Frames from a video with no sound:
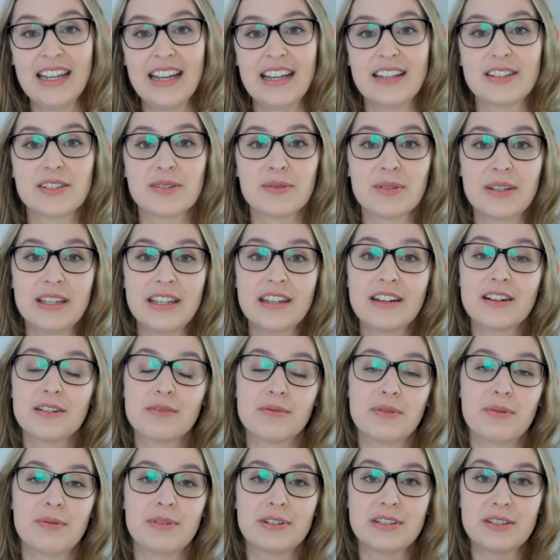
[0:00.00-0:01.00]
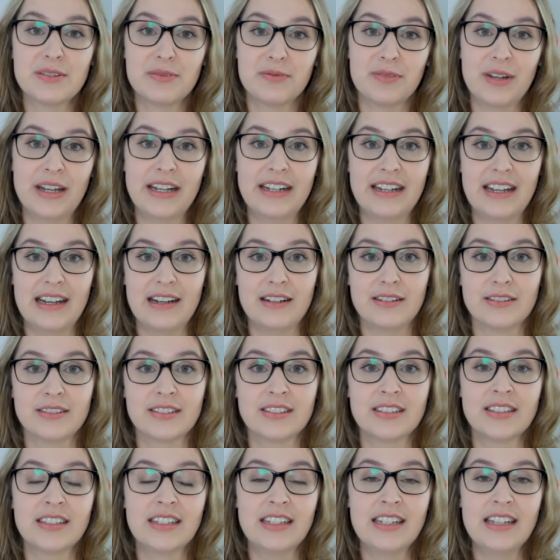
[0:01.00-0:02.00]
And so here we want to find
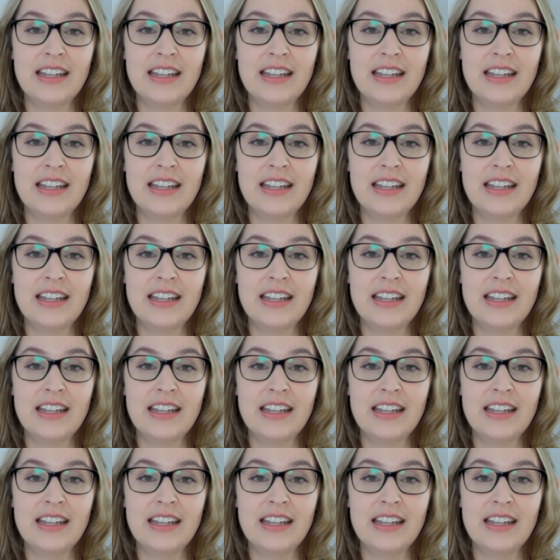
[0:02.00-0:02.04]
out